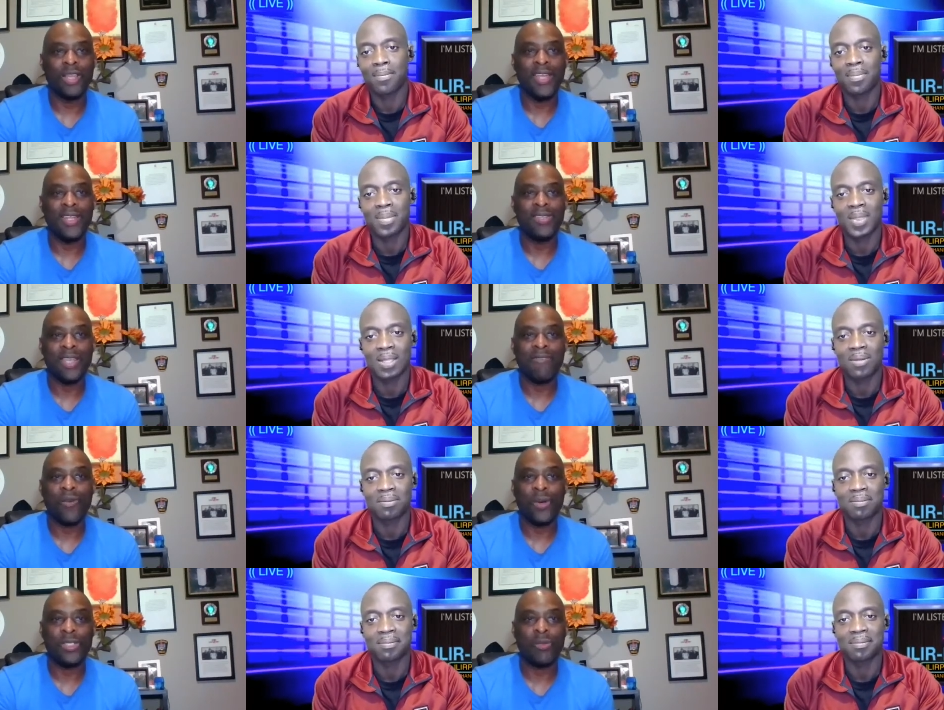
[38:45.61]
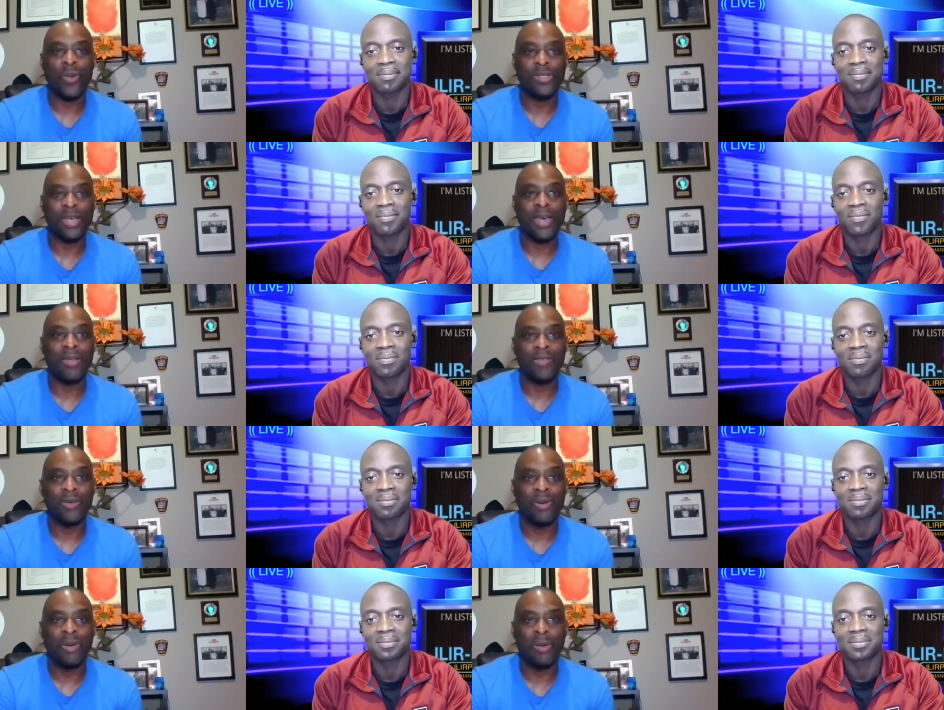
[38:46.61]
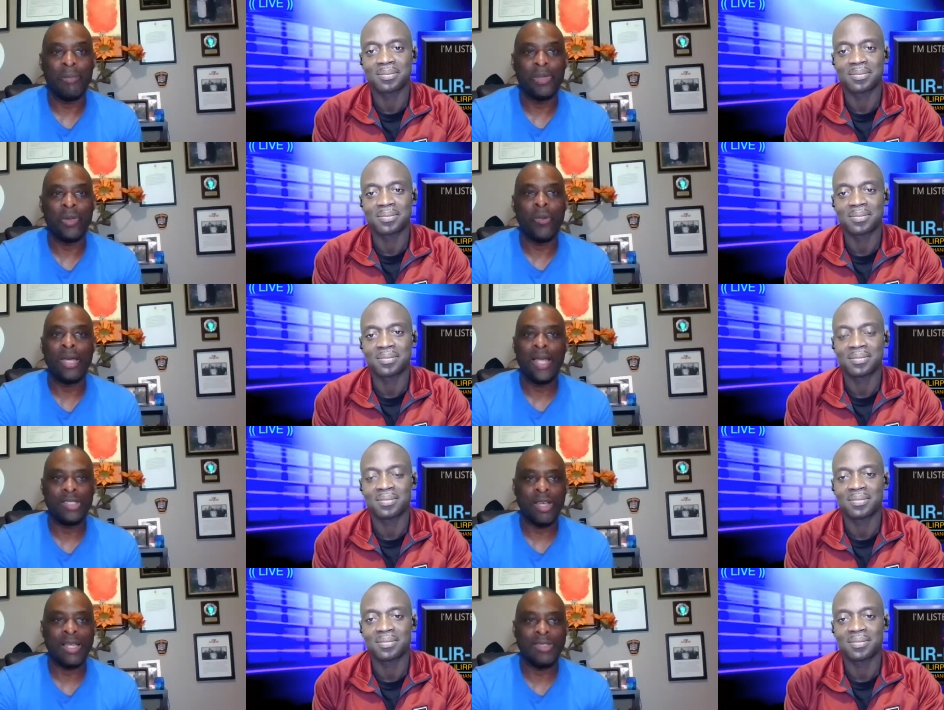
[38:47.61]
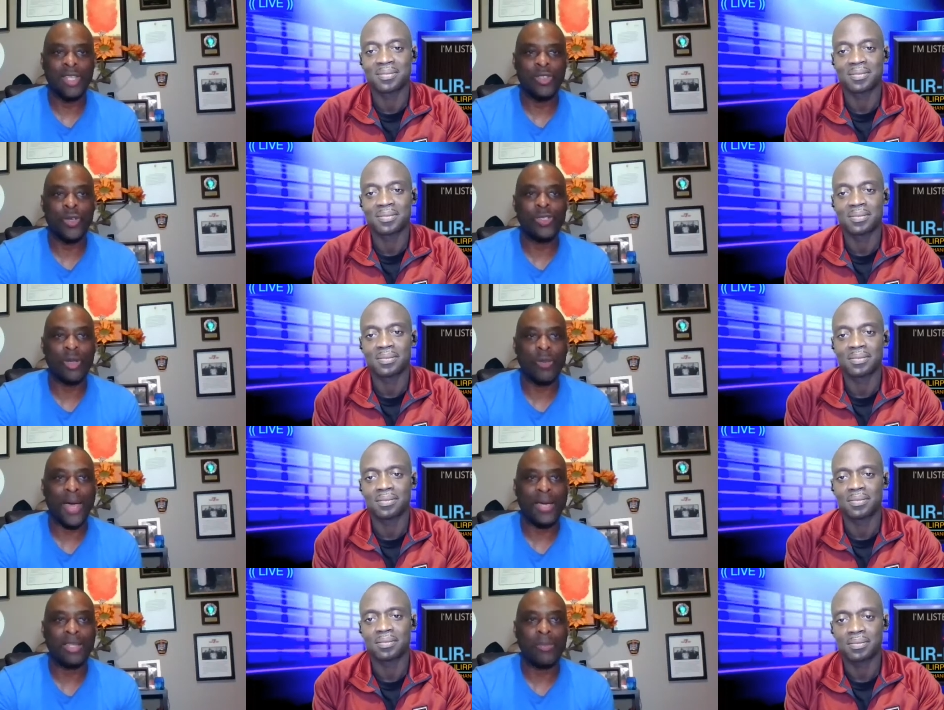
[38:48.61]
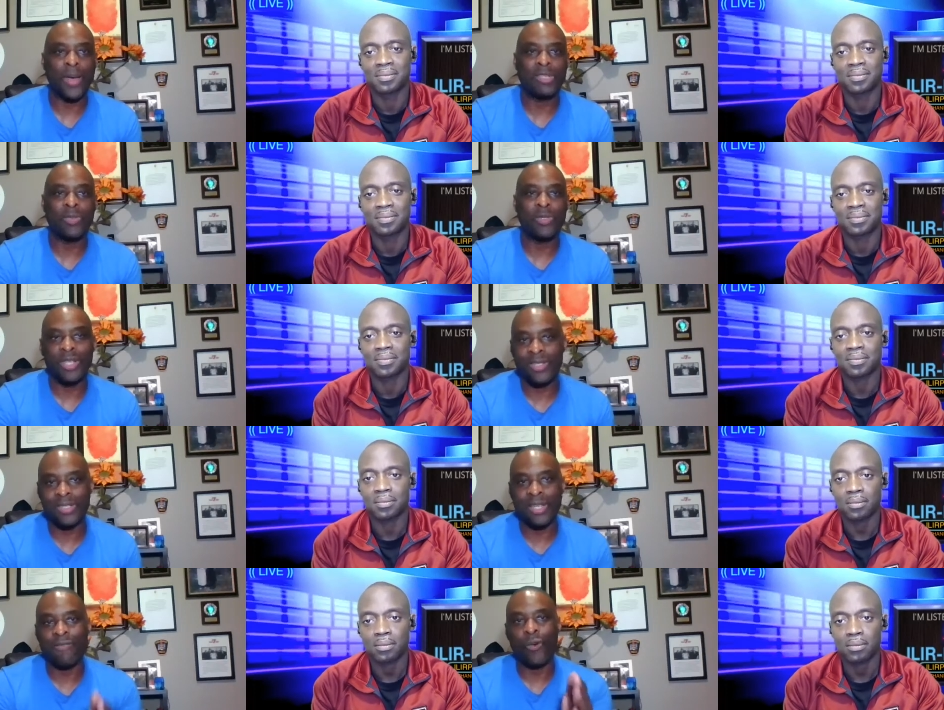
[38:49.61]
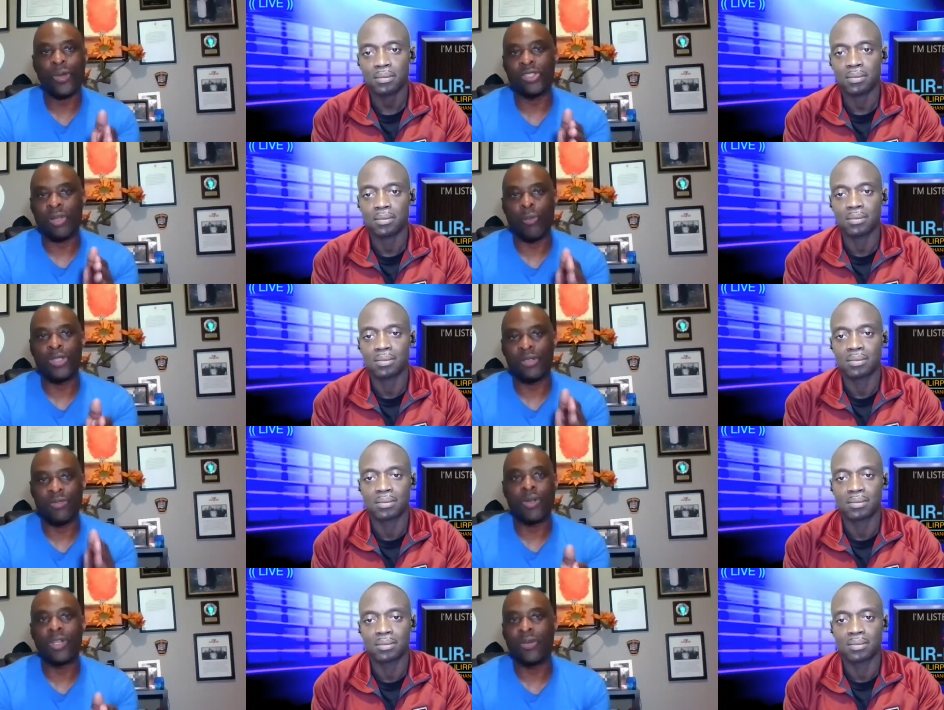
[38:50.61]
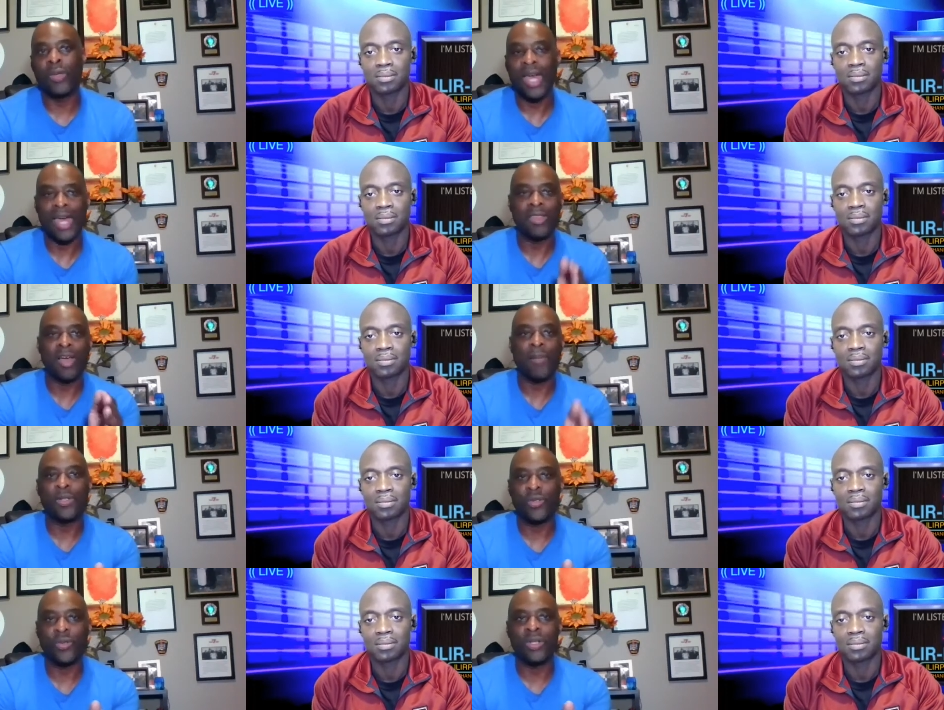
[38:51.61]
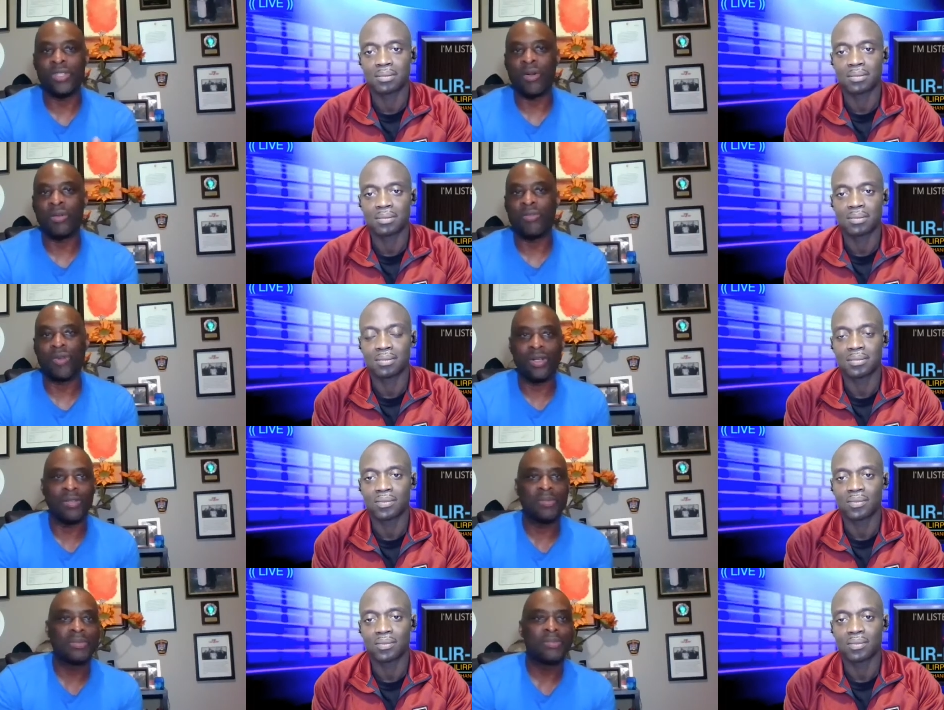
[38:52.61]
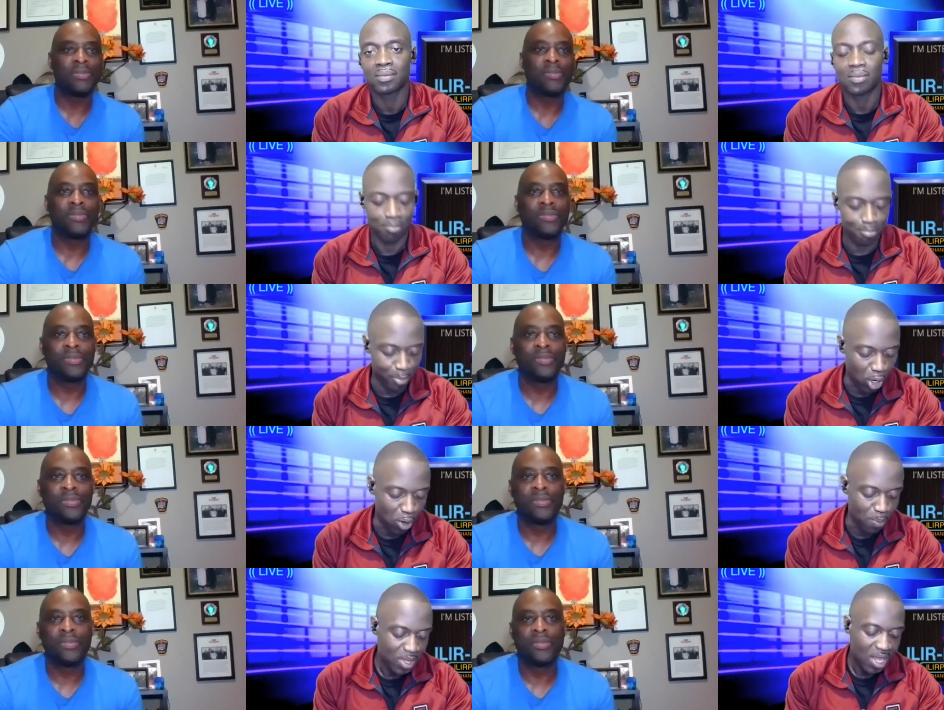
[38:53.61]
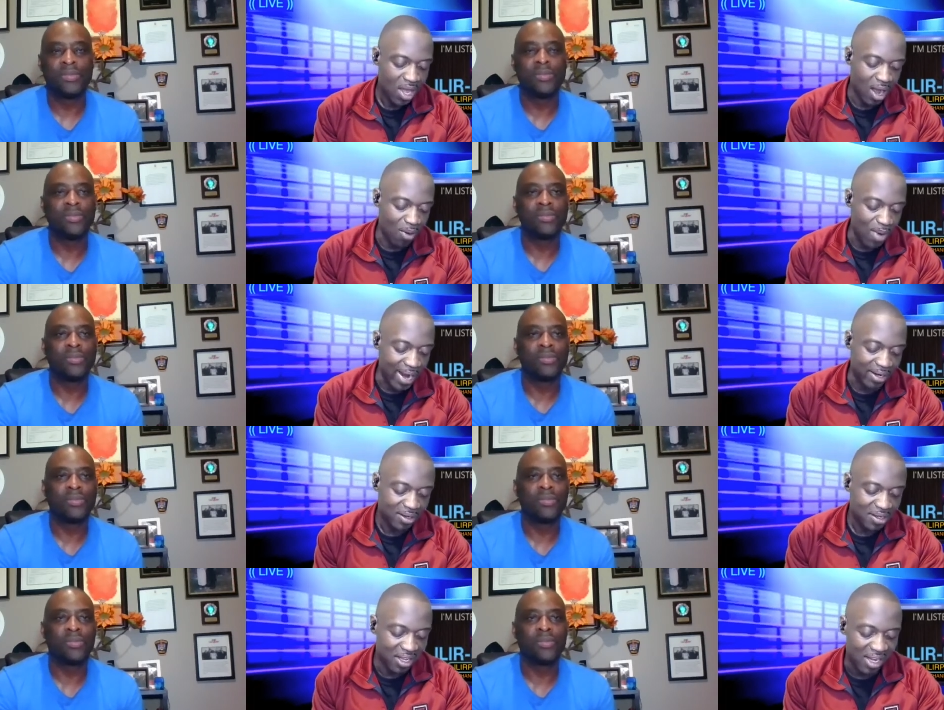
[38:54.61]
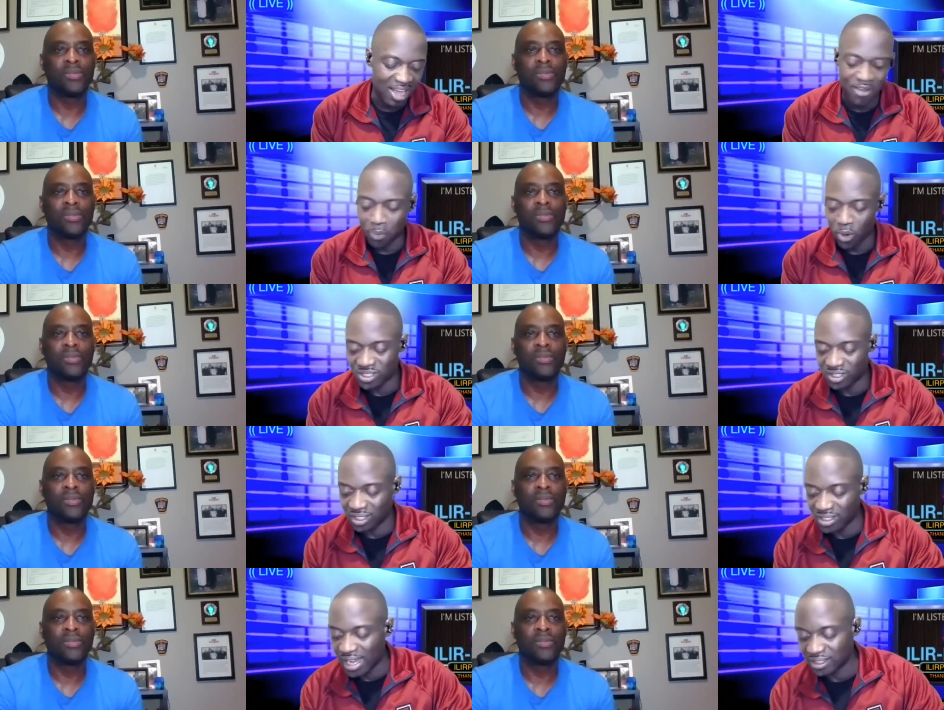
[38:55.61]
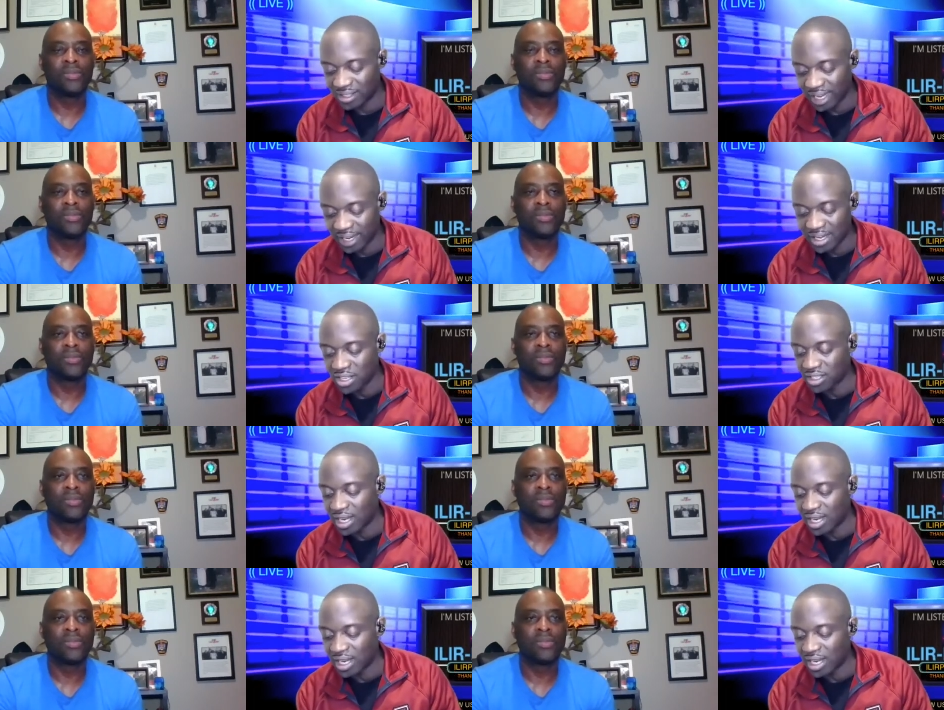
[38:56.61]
Speaker 1: lane and stay focused on what's ahead of you. You know, it's good to look back at the past, but you need to stay focused on what's in front
Speaker 2: of you
Speaker 1: and the opportunities that are in
Speaker 2: front of
Speaker 1: you.
Speaker 2: Boom. All right. 11.69 seconds. Here's the